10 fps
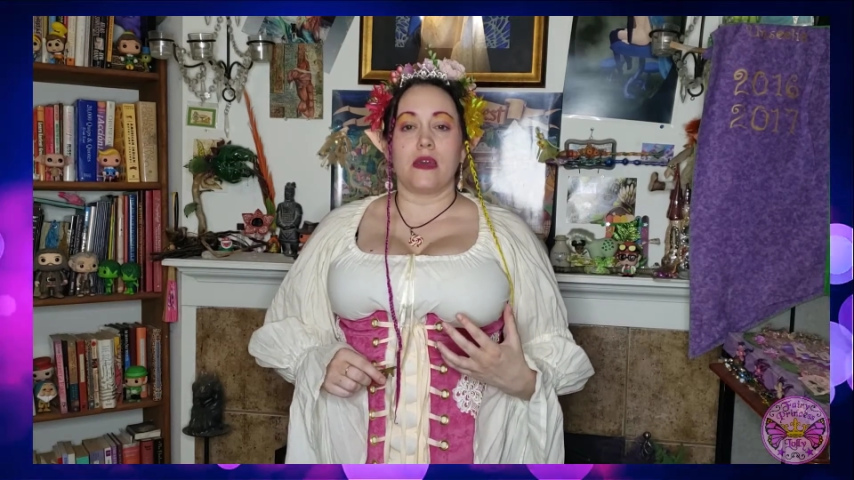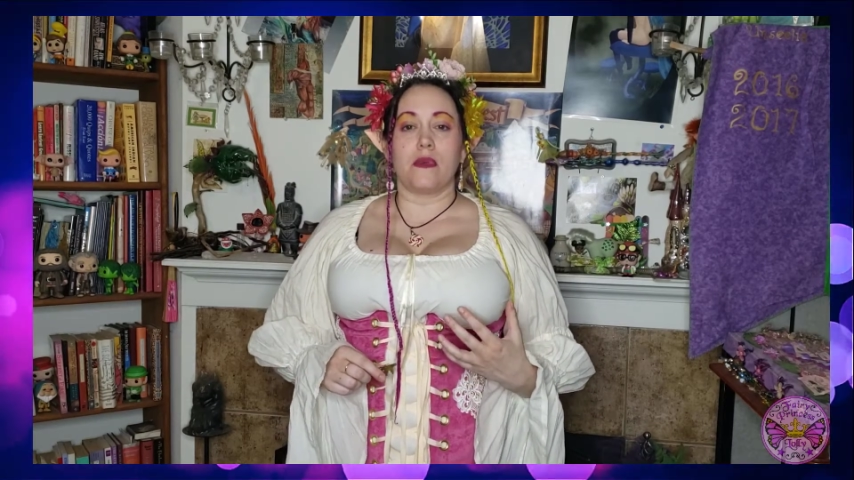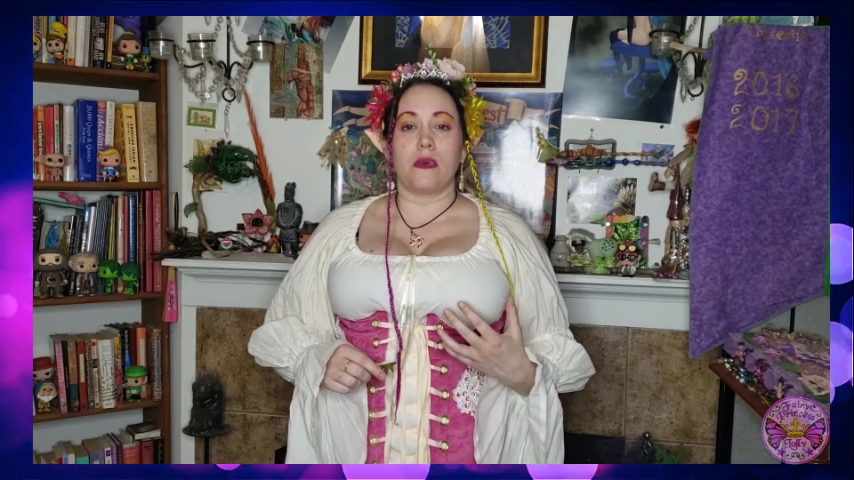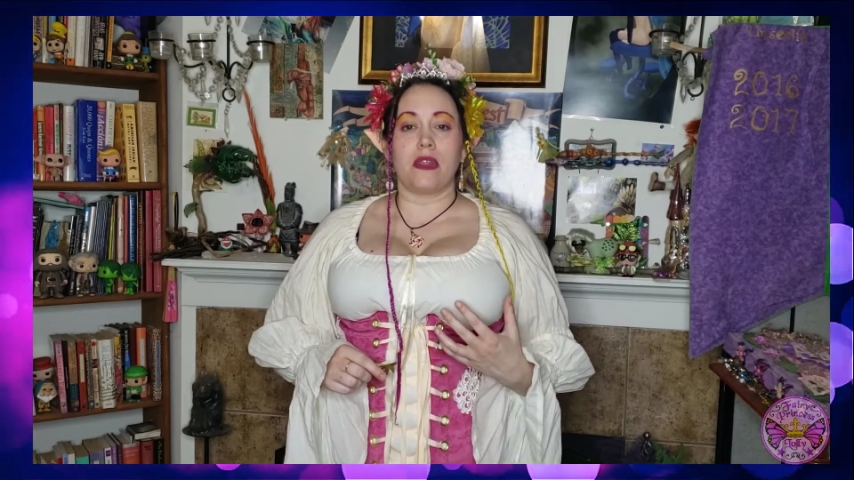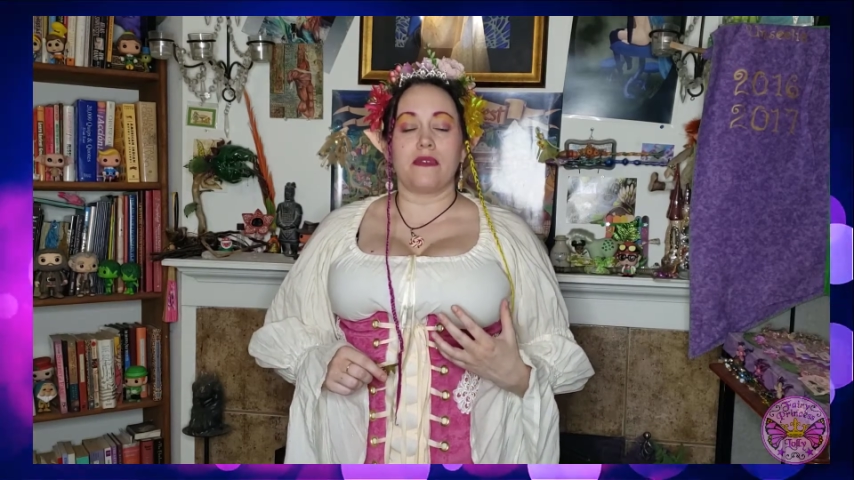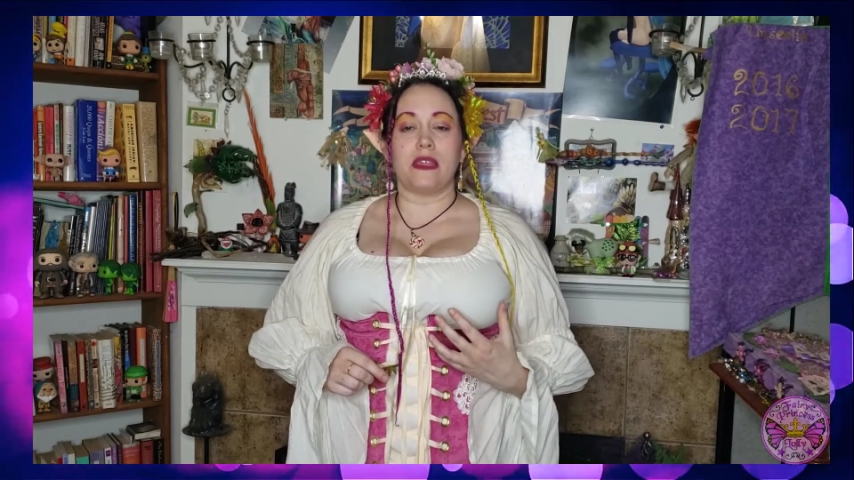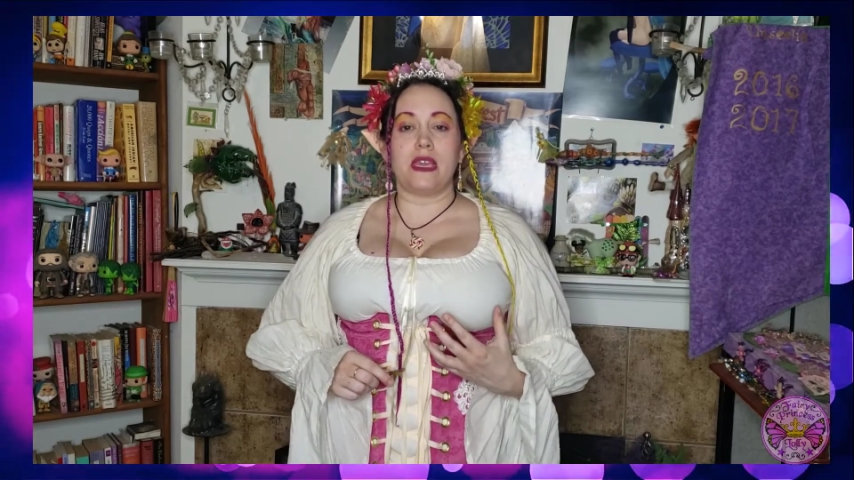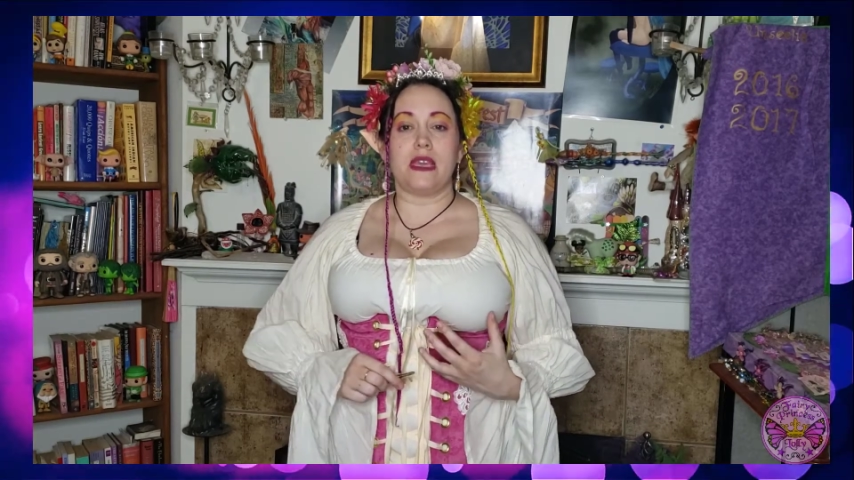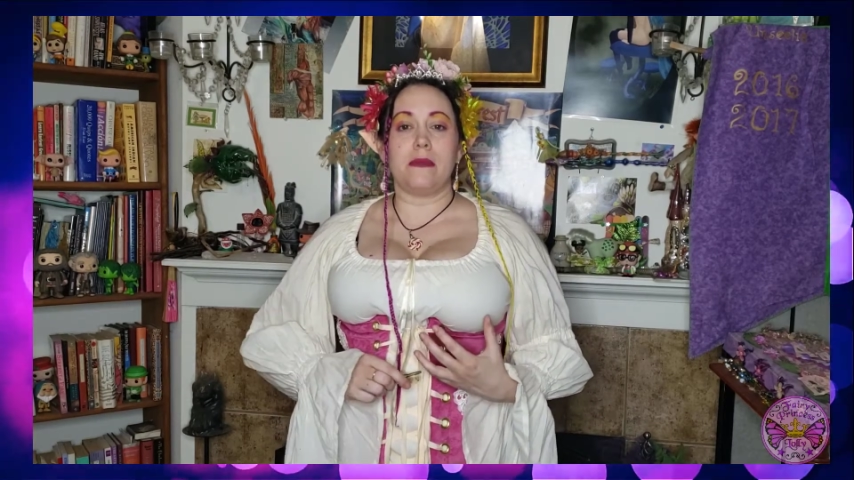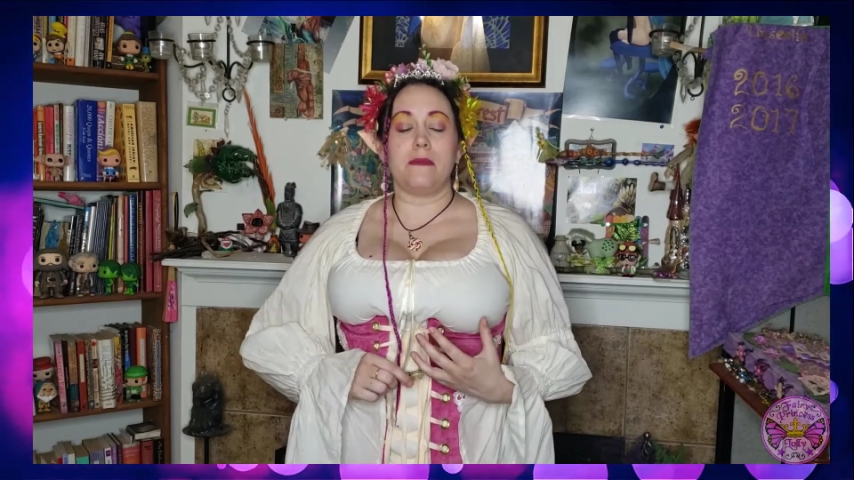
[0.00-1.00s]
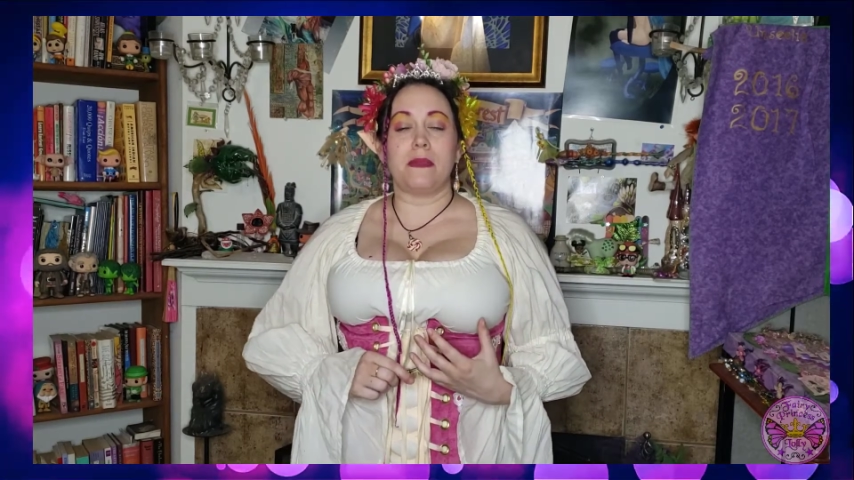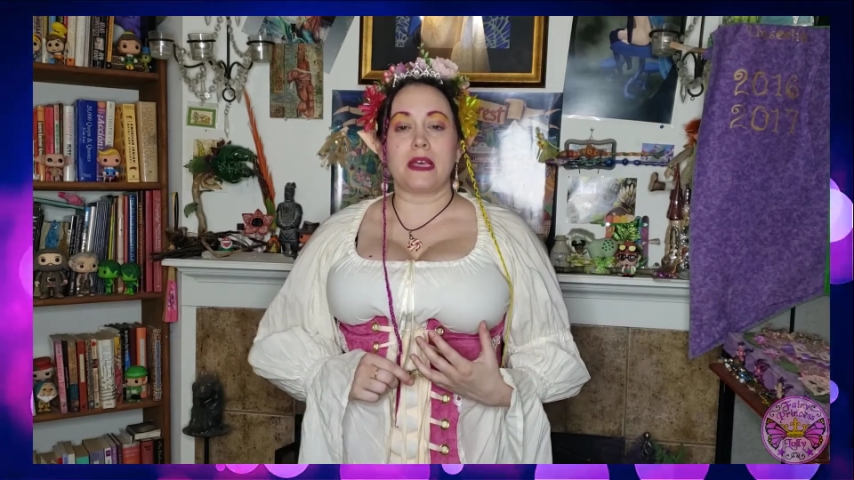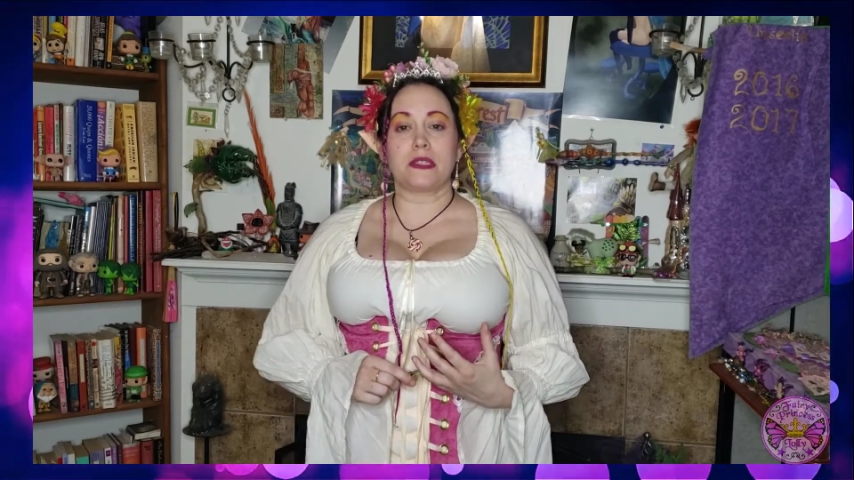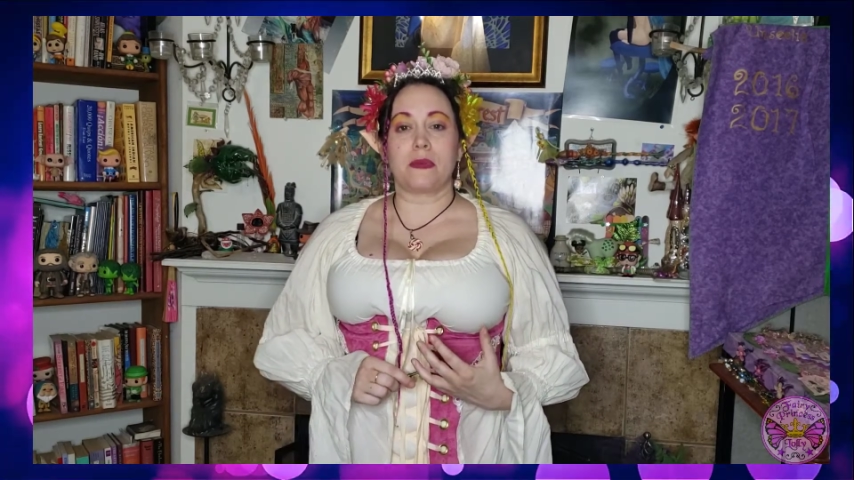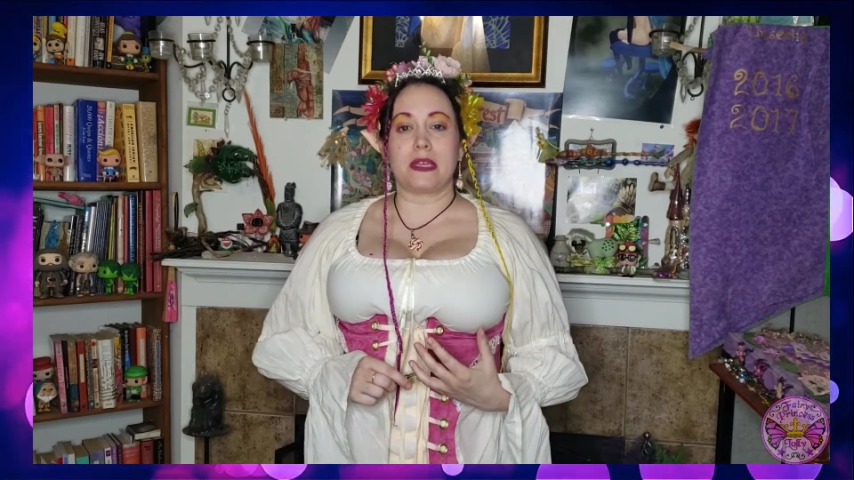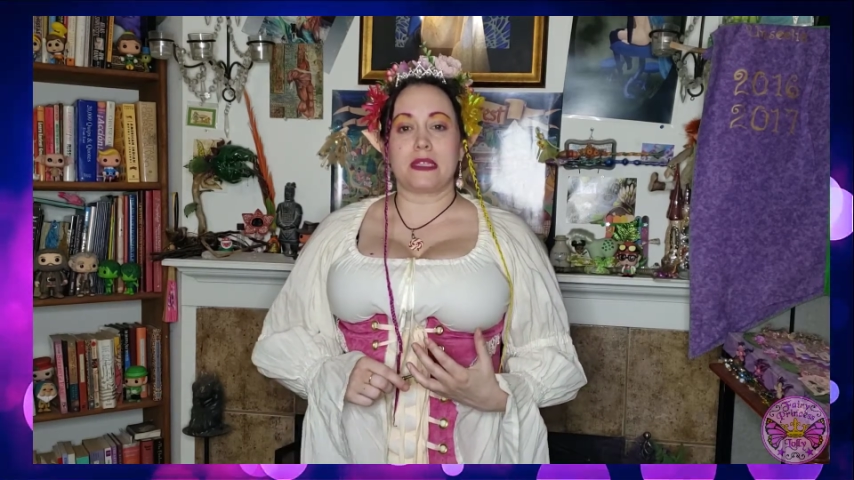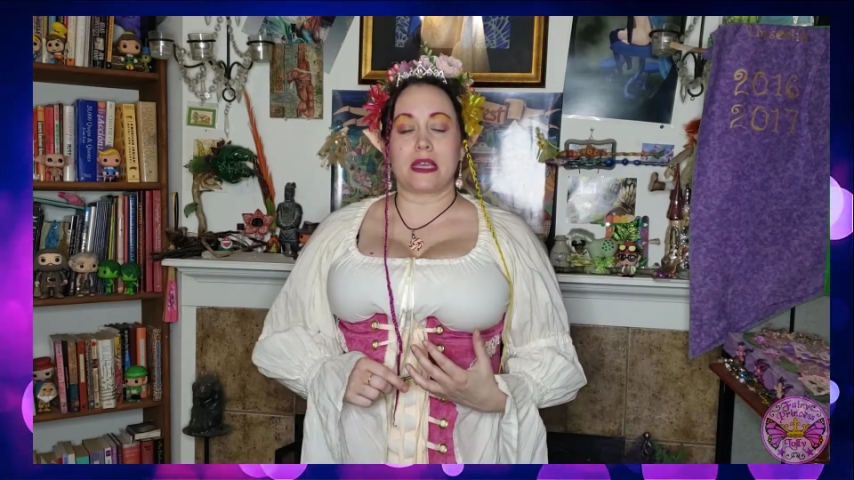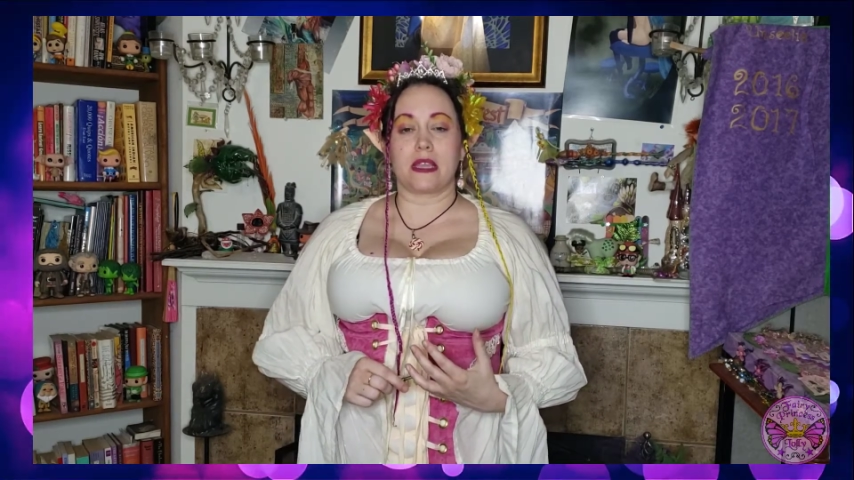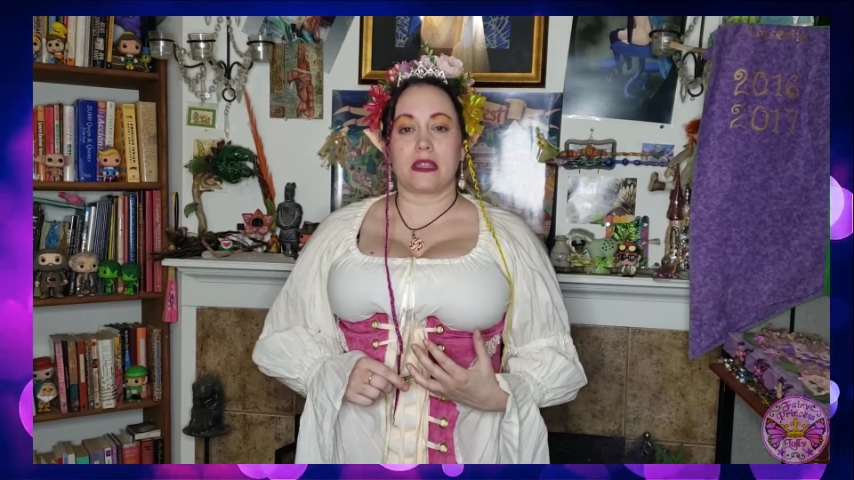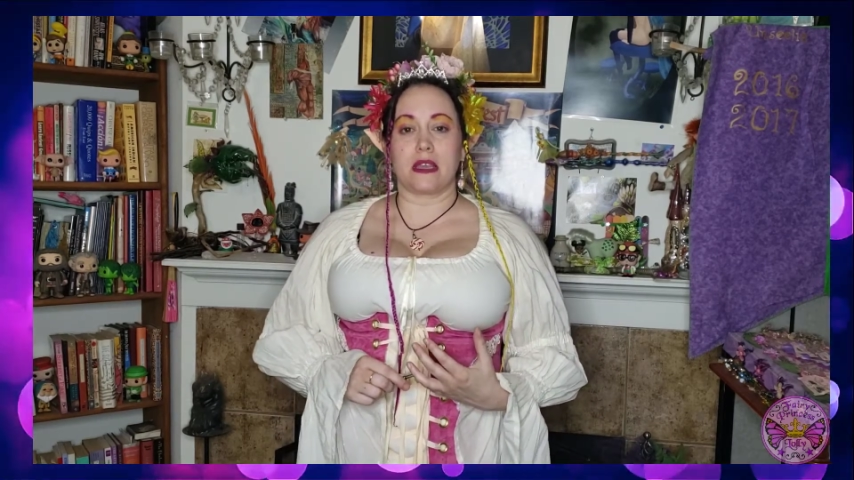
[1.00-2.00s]
one of the best ways to
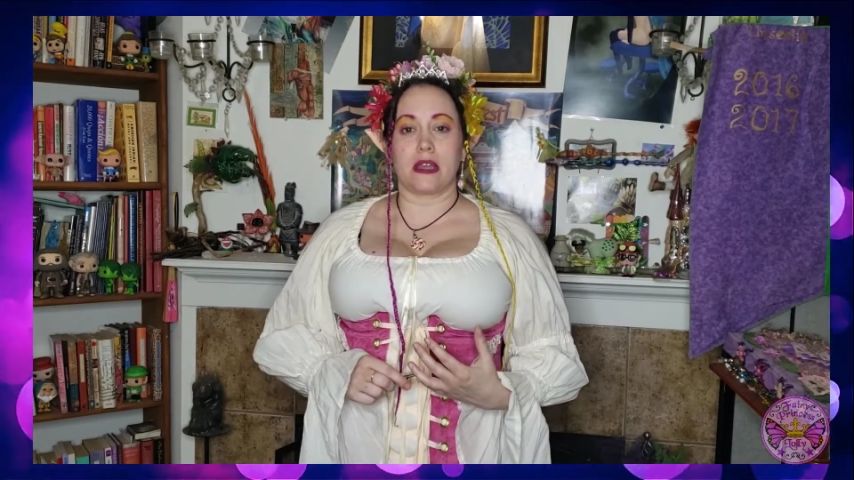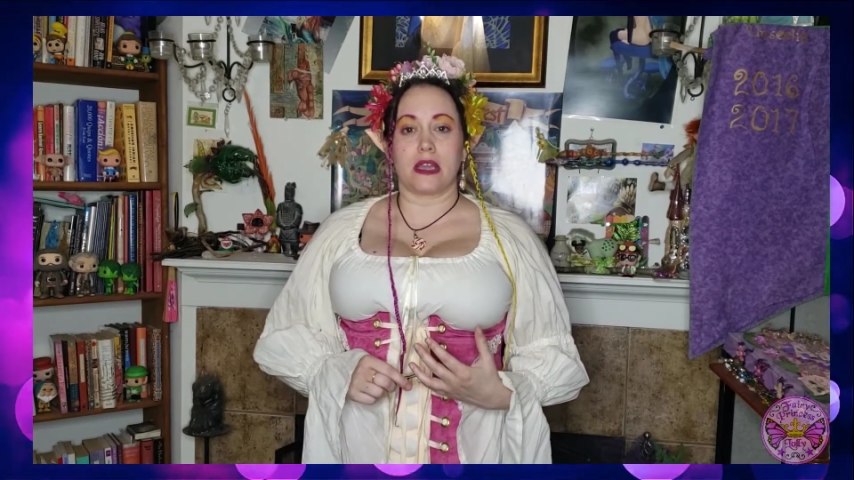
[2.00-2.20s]
get there